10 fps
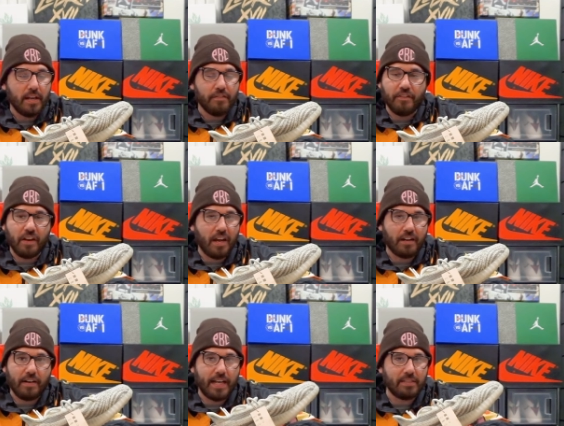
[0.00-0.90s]
Foot
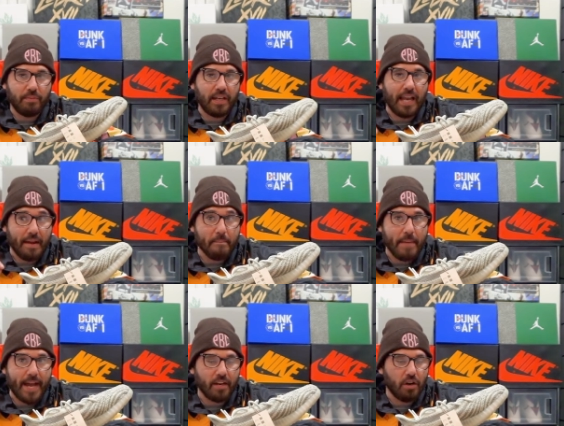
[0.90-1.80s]
Locker has been like
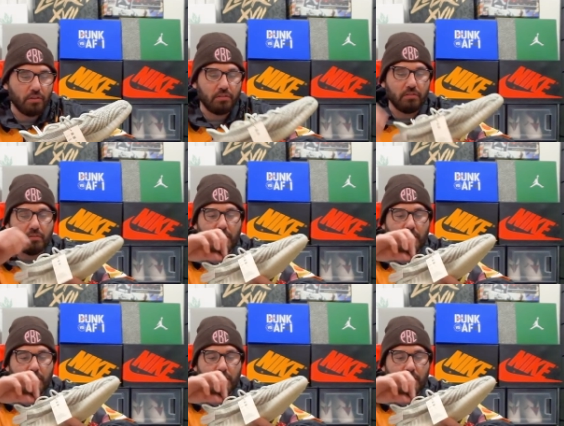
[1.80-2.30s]
my go-to.